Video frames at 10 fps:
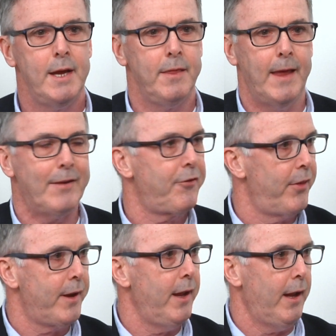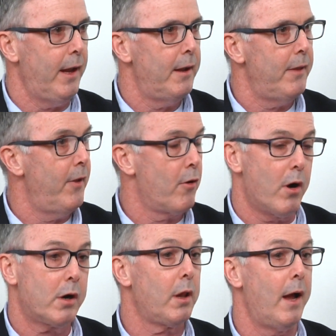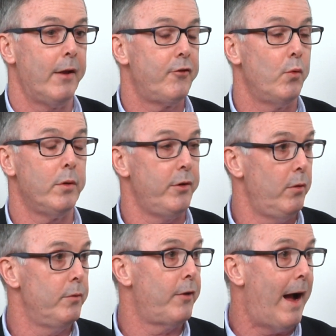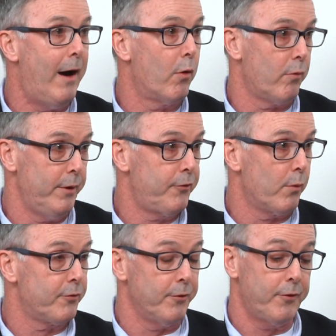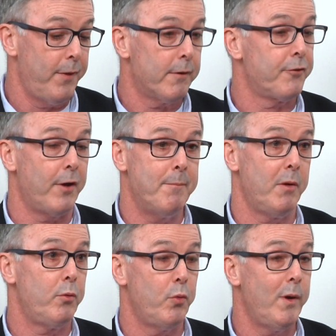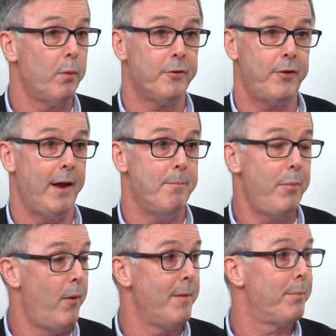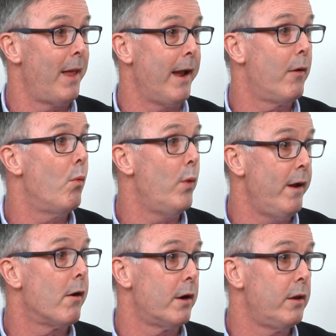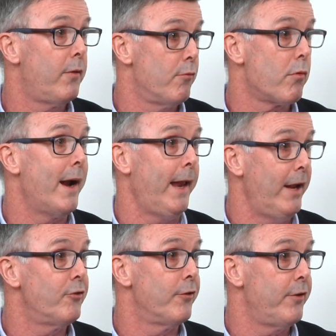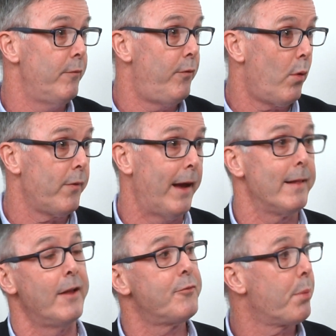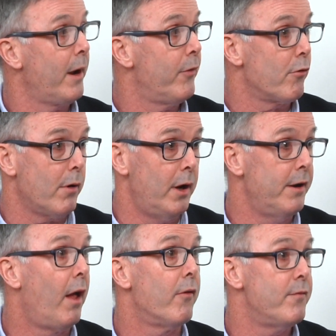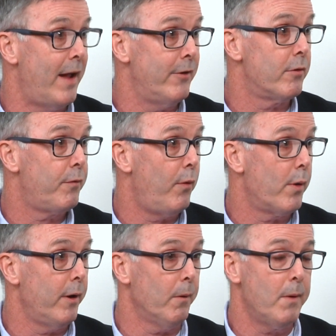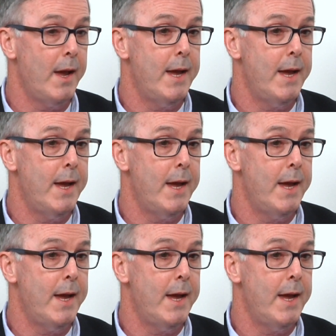That's the key. There are clients who will use our resources. There are some in which we will say point blank, we aren't the right agency for that. Let's bring in another vendor for you.